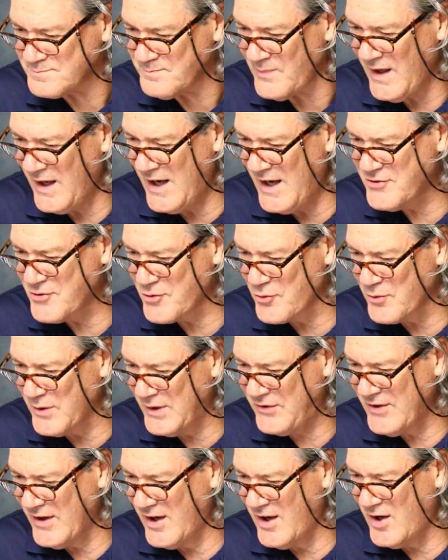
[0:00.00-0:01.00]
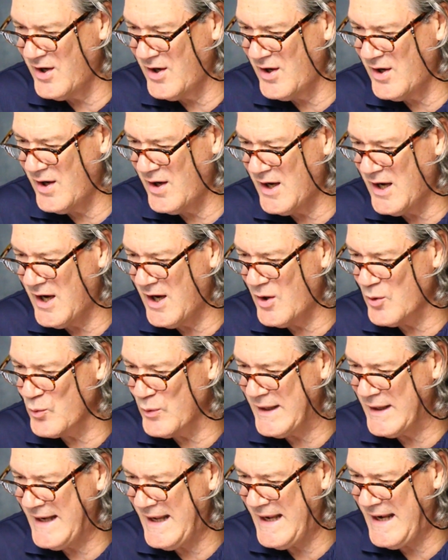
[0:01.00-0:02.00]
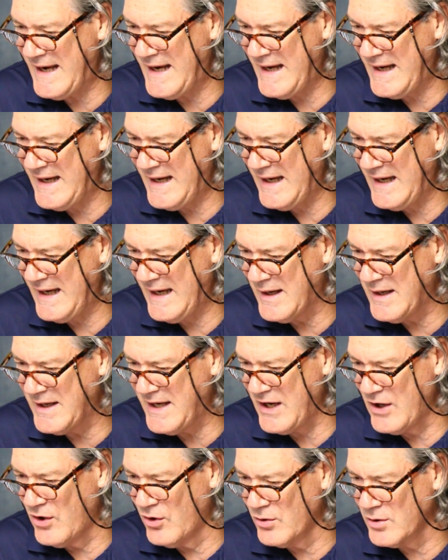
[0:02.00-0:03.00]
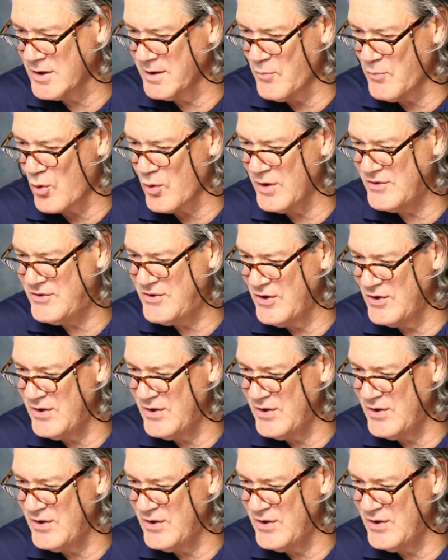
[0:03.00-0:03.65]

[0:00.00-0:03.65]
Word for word: uh, Teresa, uh, Renee, Neil. Good morning to